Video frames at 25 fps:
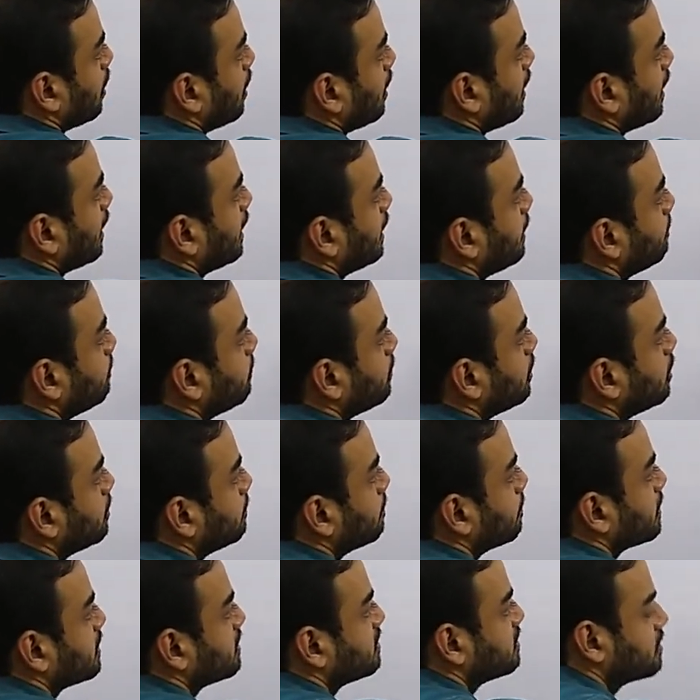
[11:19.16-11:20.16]
high blood
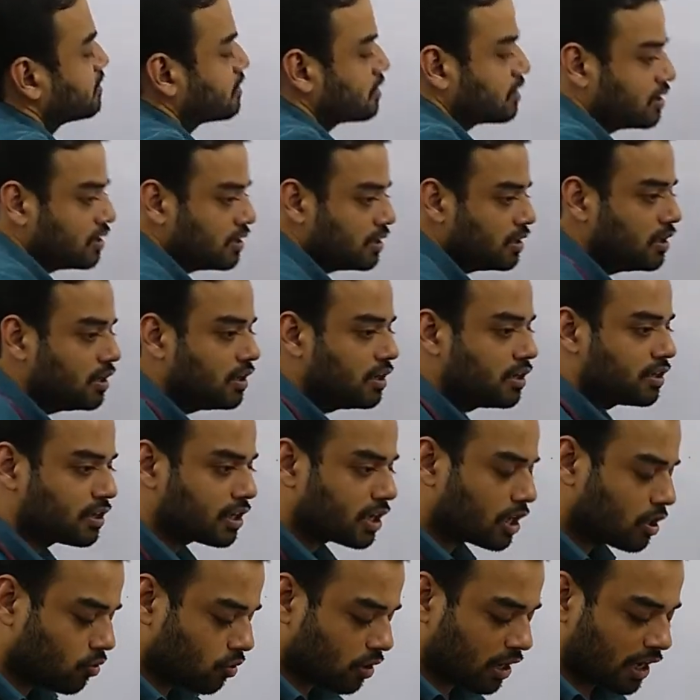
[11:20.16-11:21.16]
pressure.
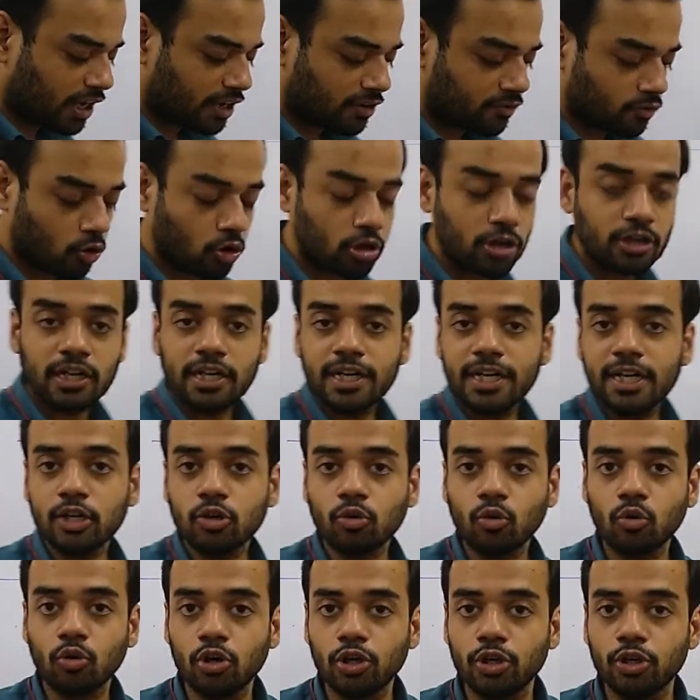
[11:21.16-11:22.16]
Now I have already
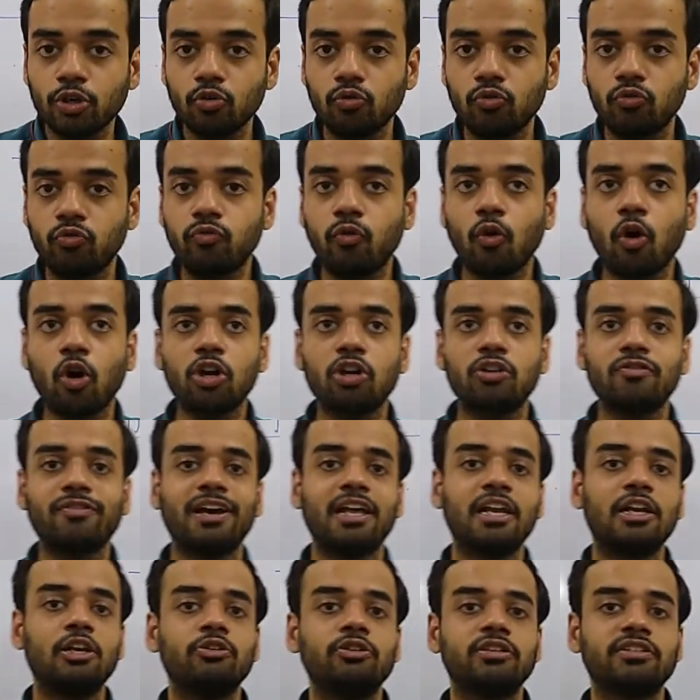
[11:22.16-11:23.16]
told you what
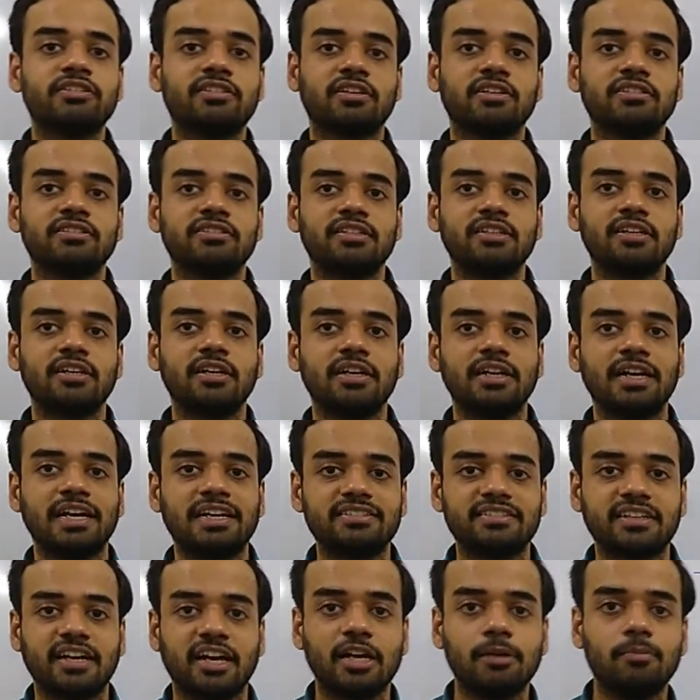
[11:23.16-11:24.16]
value is considered
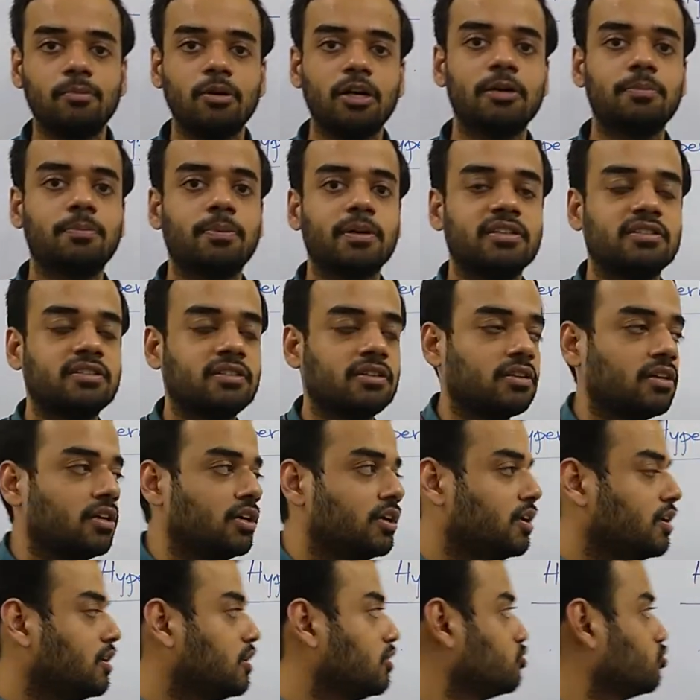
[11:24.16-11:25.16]
as high blood
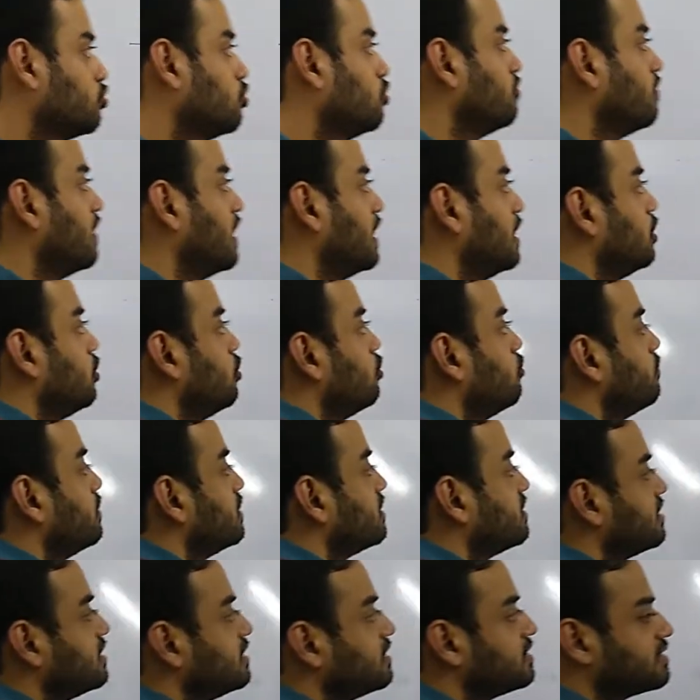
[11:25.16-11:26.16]
pressure. So value
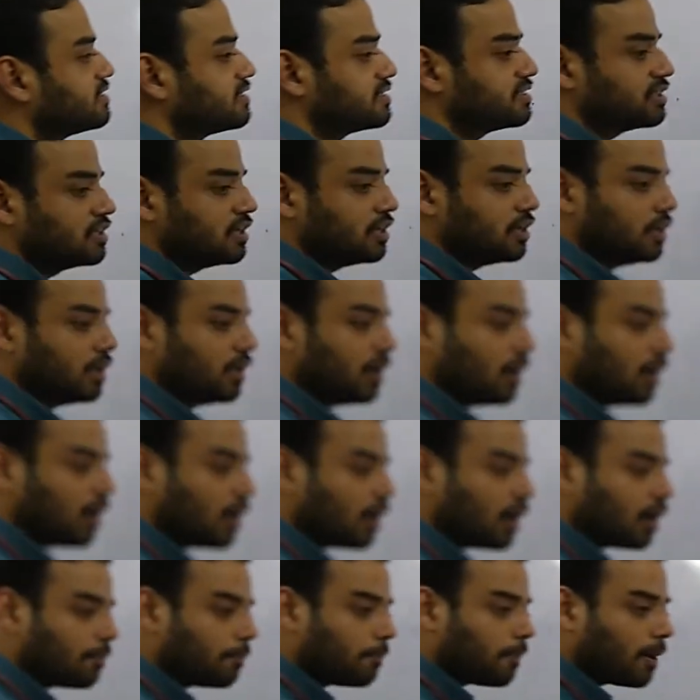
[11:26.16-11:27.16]
which is
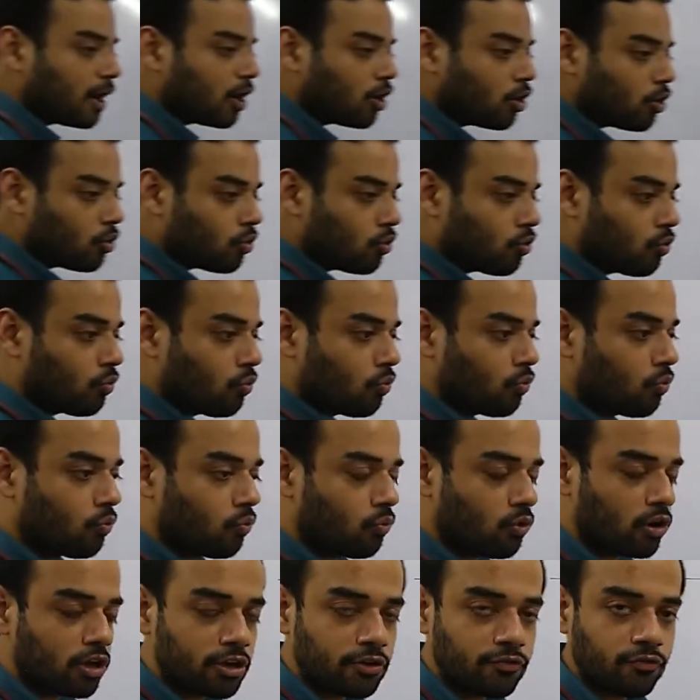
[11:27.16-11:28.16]
above
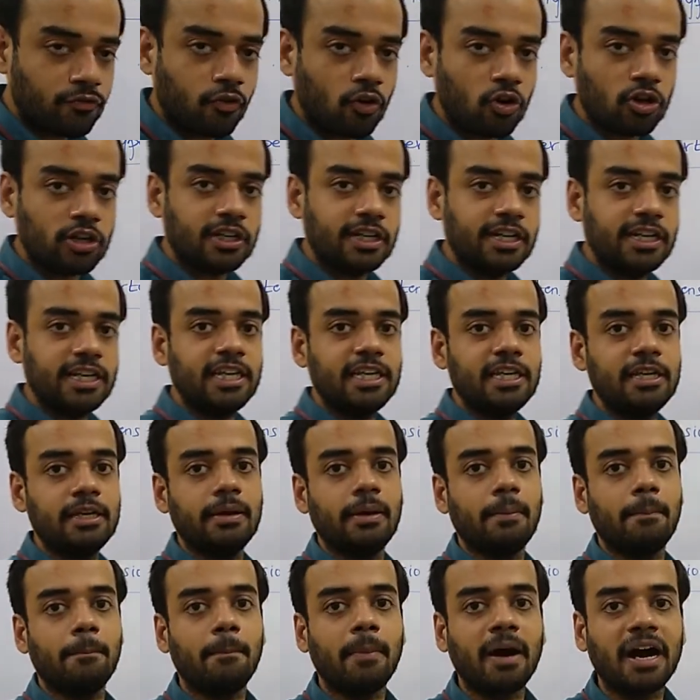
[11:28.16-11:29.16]

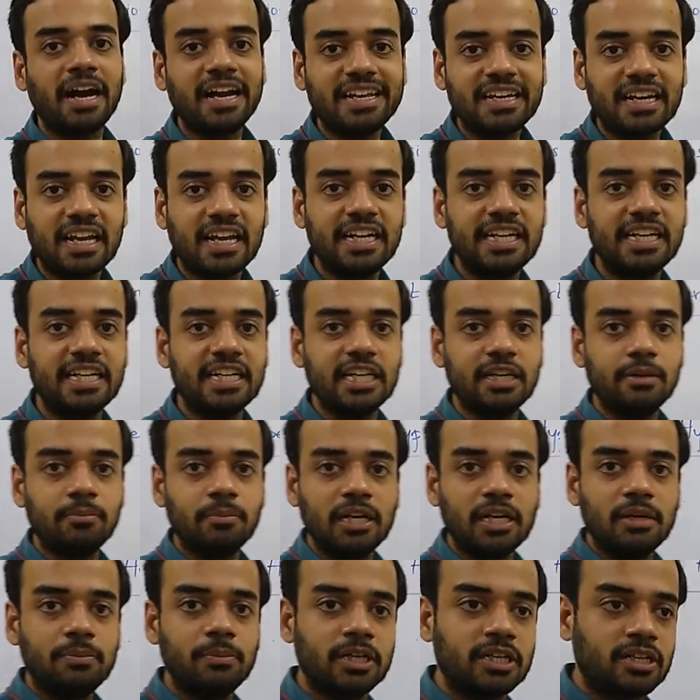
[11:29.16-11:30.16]
140 by 90
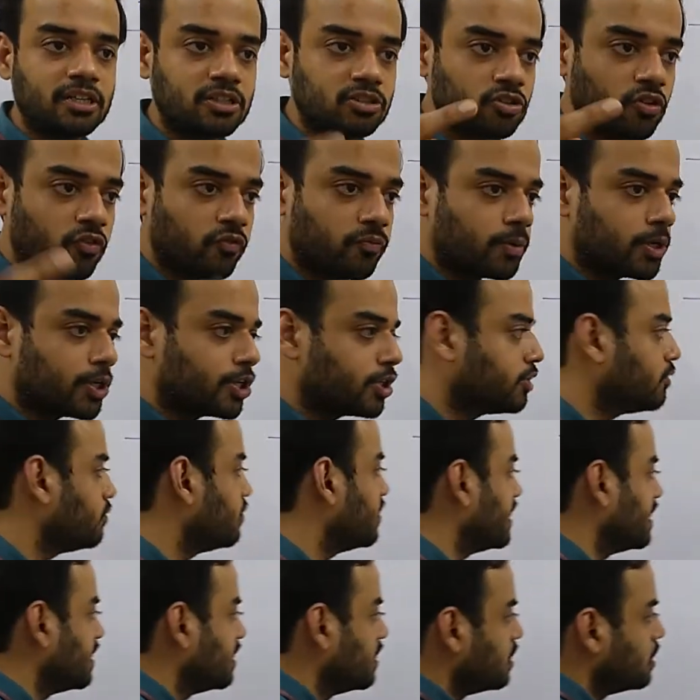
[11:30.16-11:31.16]
millimeters of
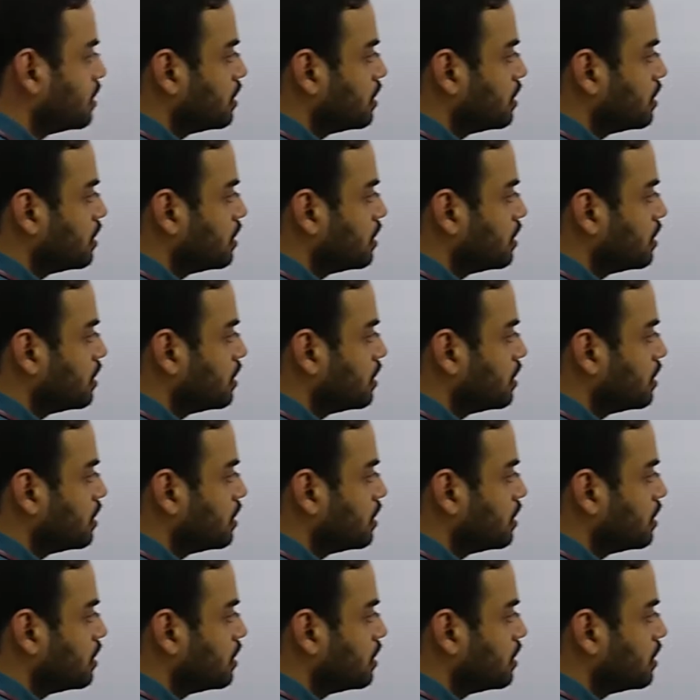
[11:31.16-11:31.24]
mercury.